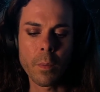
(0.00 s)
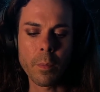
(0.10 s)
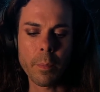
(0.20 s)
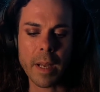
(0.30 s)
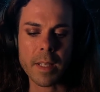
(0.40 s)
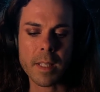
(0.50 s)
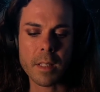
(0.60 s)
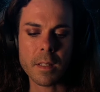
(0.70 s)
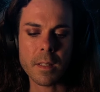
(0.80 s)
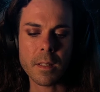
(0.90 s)
but
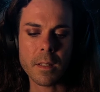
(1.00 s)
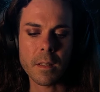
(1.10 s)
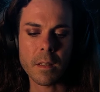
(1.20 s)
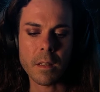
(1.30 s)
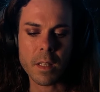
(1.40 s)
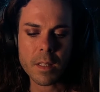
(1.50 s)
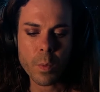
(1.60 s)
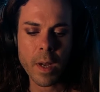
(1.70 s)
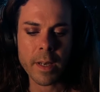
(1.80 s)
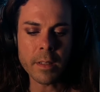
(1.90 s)
this
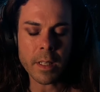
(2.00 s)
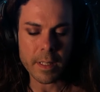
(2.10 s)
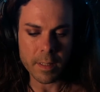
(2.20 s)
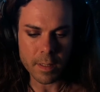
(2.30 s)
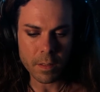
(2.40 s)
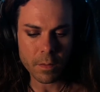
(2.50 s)
one is,